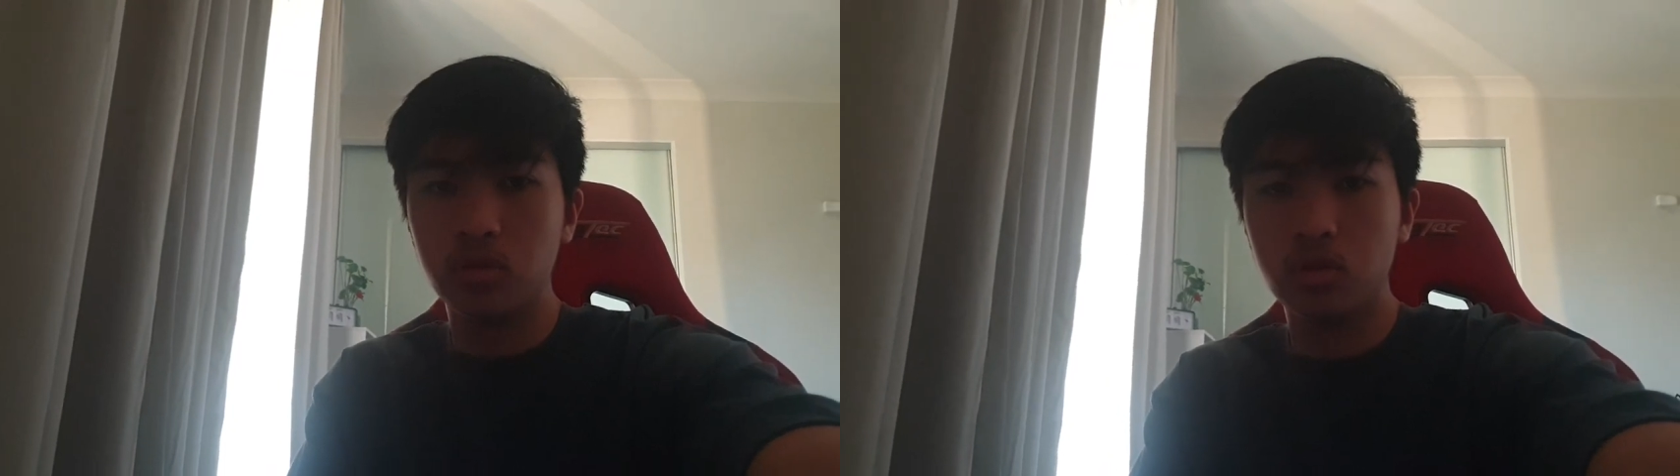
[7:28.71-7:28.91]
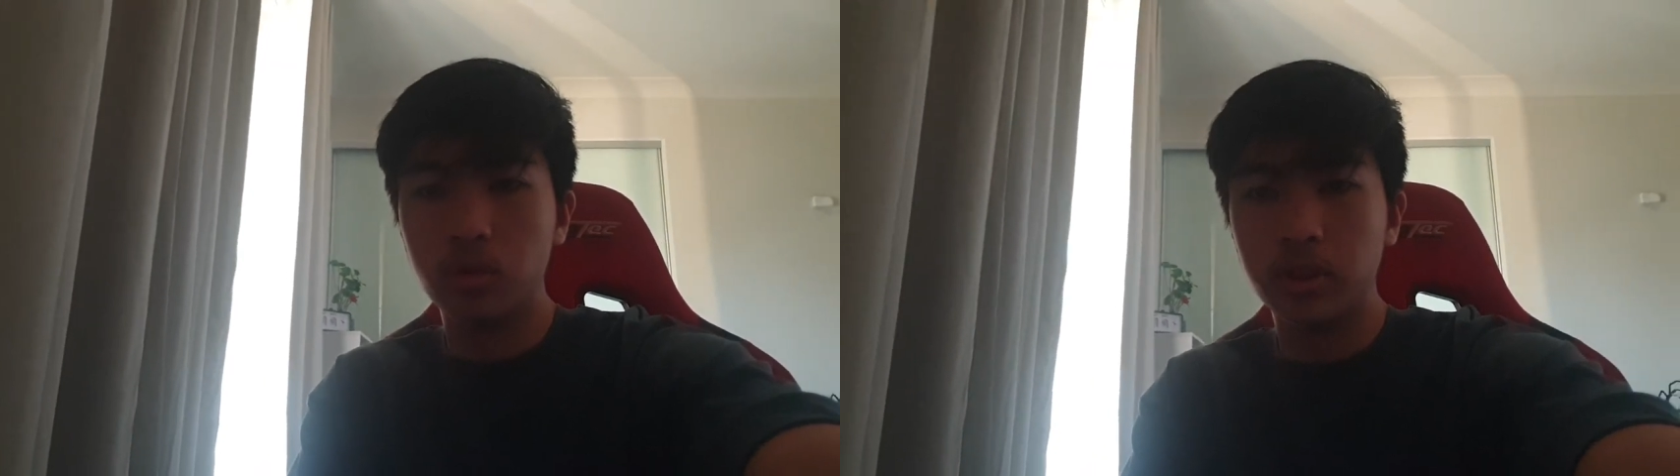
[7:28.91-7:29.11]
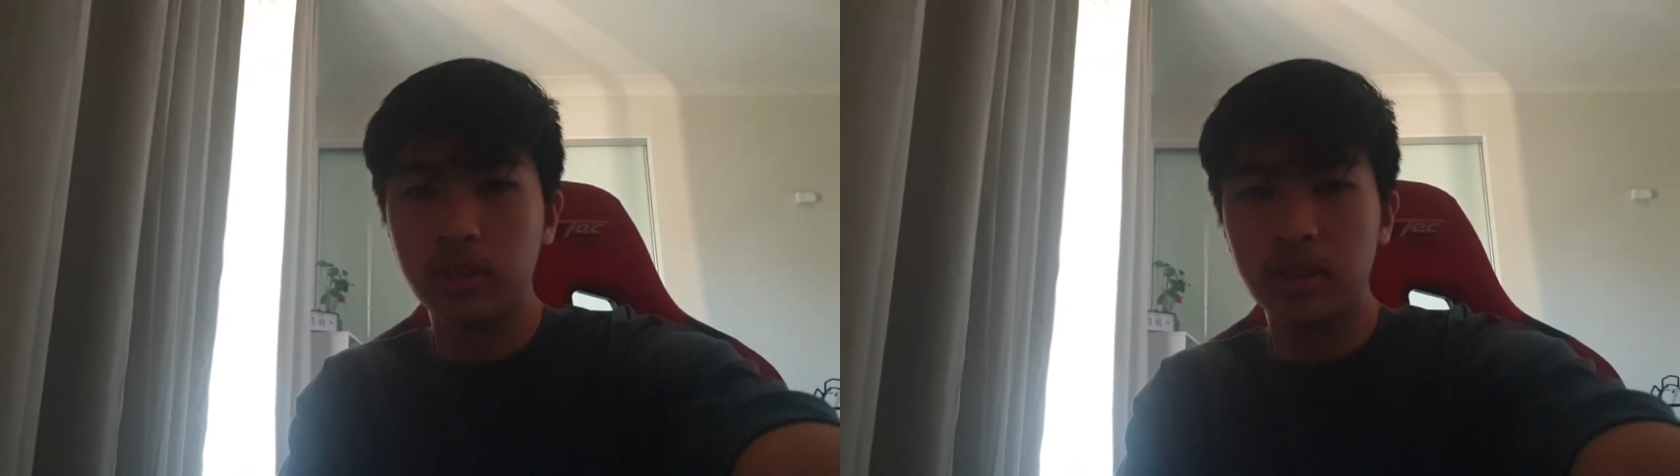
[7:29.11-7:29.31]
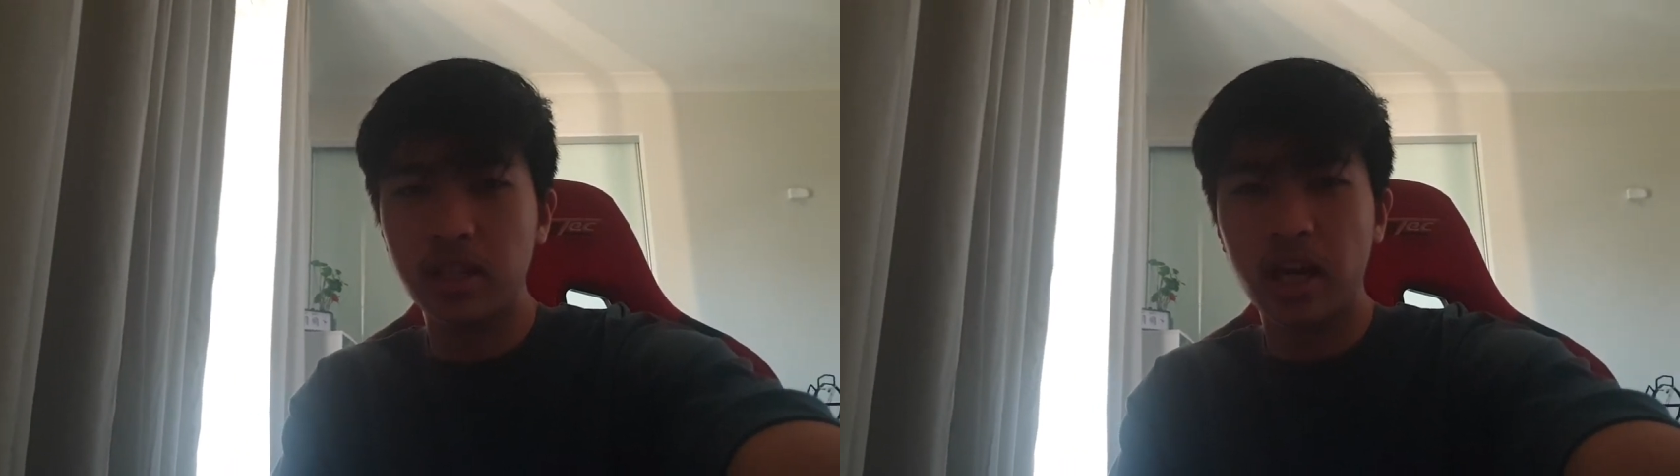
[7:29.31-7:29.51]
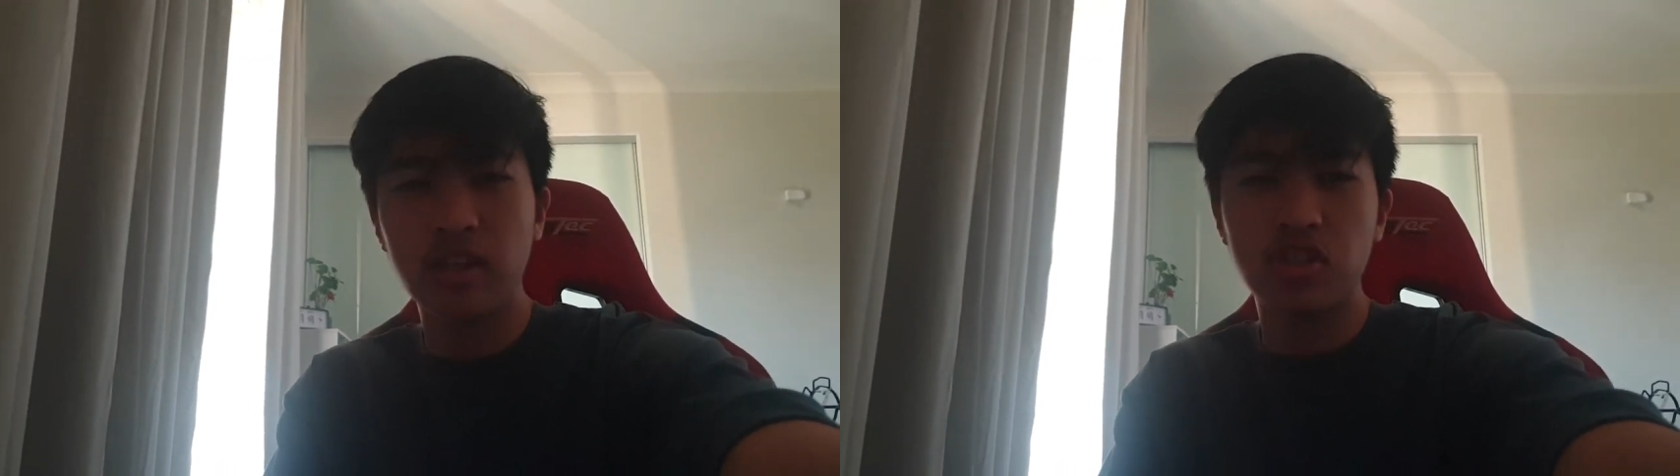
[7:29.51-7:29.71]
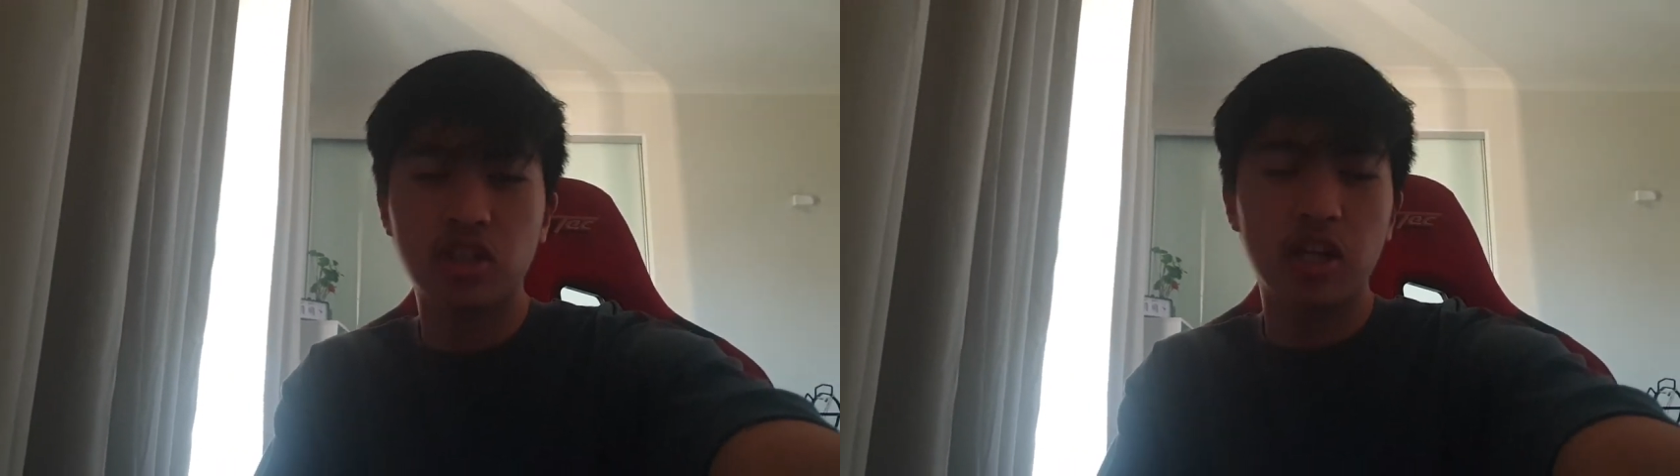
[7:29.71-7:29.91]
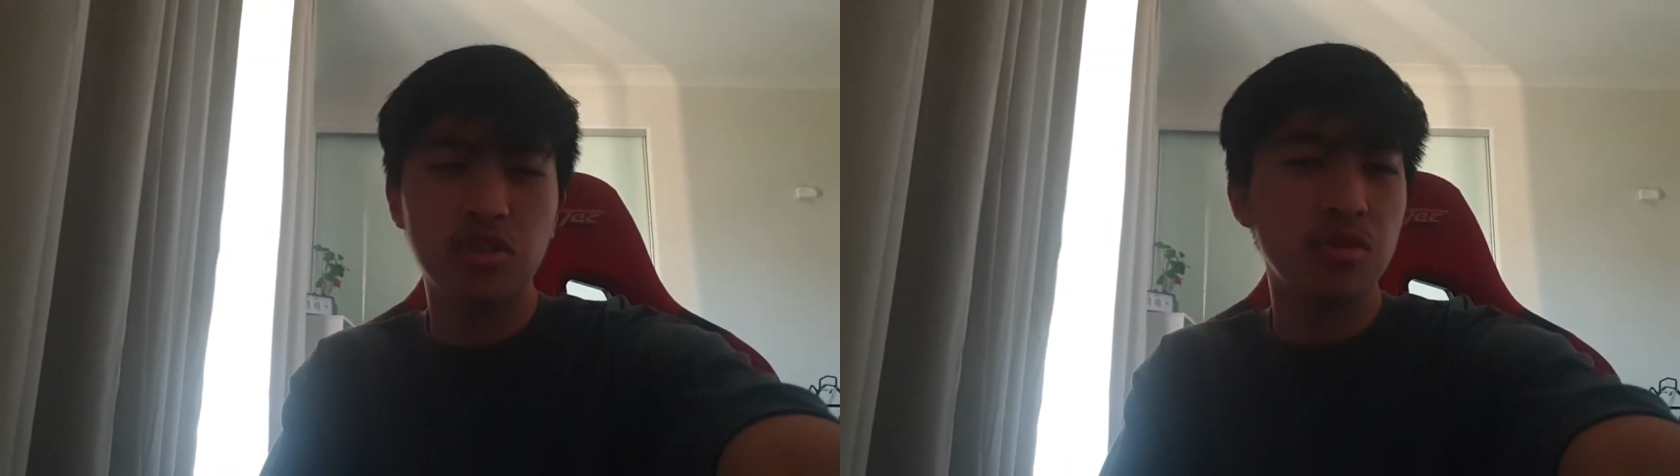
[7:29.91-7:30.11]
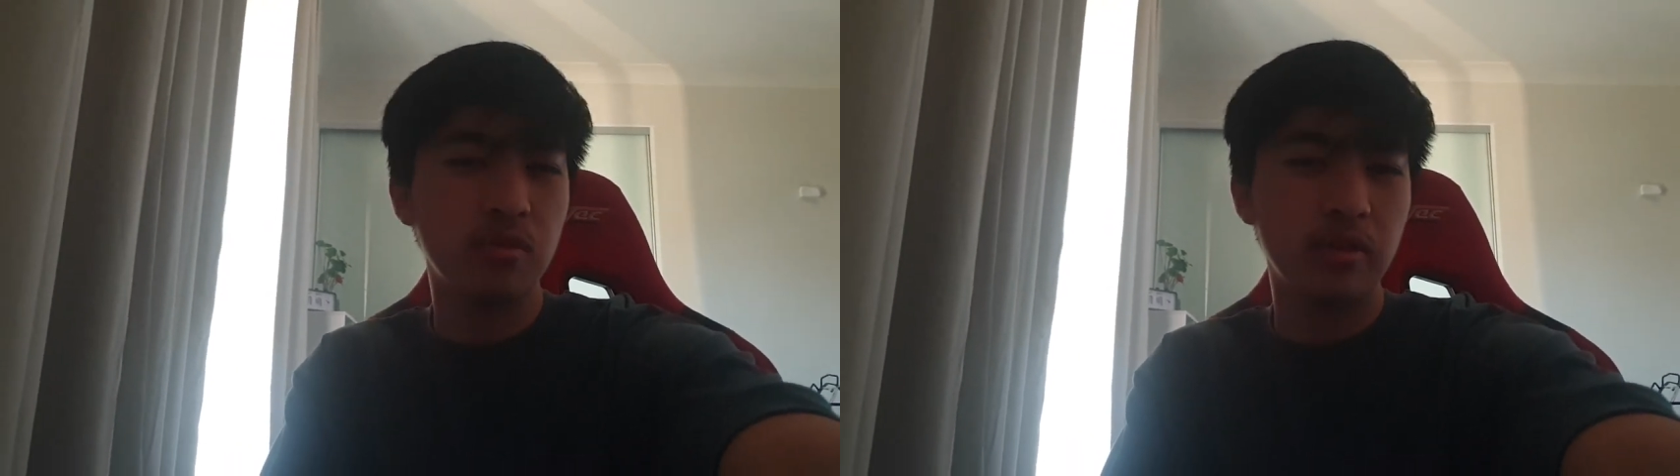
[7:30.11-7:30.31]
doing these
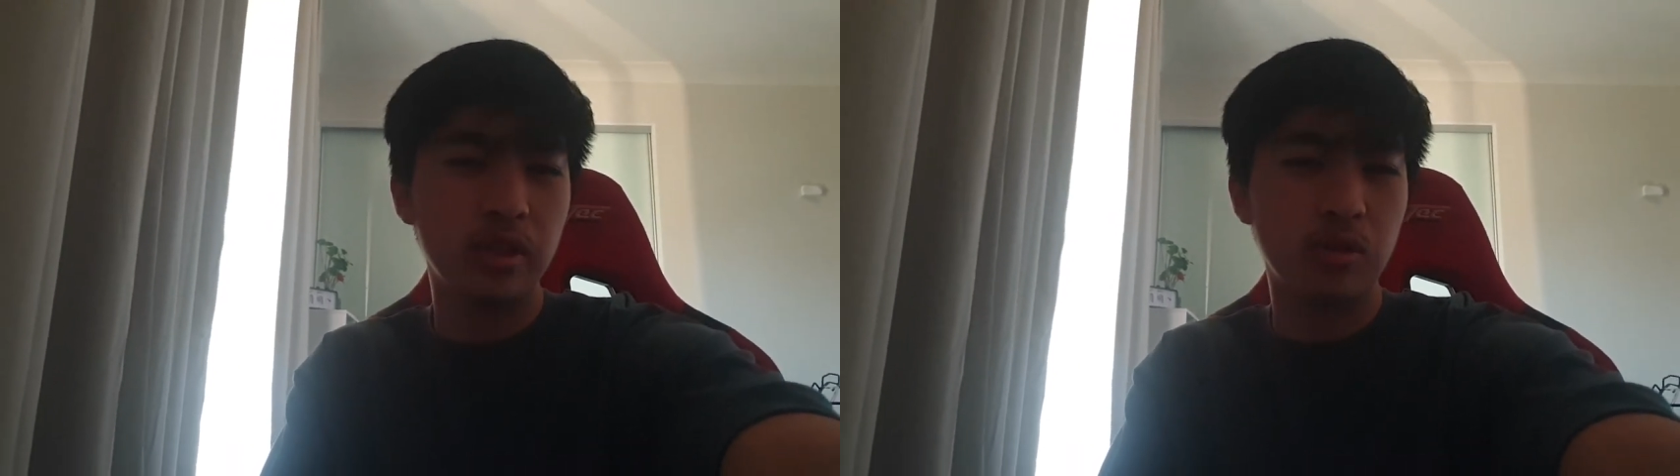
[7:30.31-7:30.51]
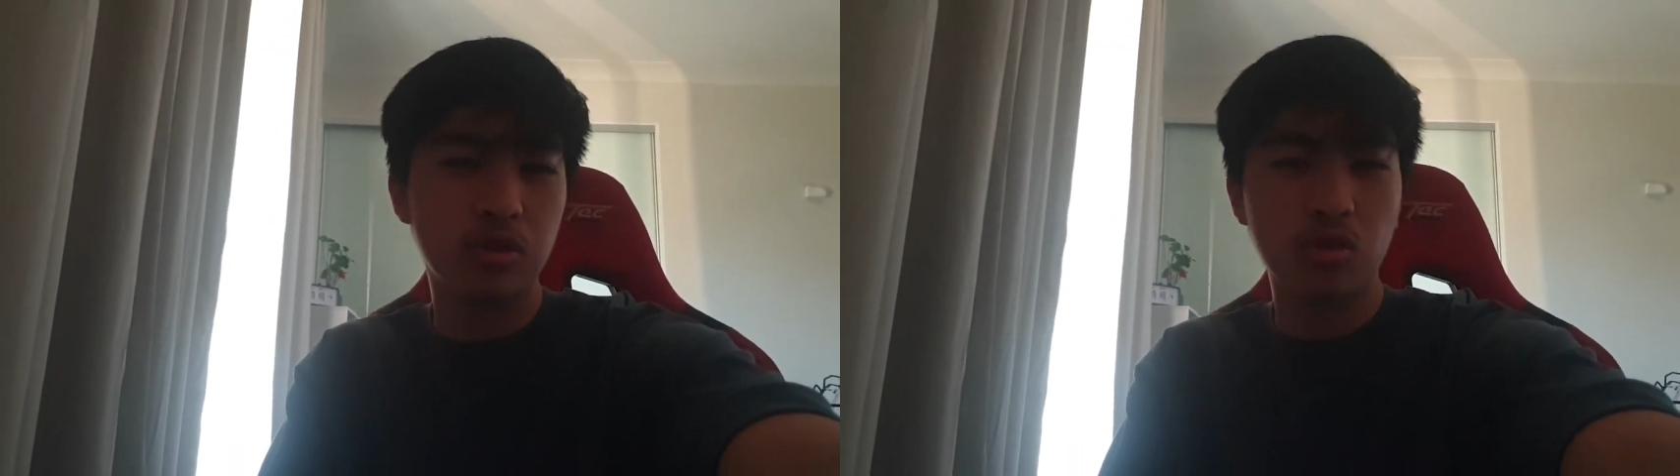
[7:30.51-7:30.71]
educational videos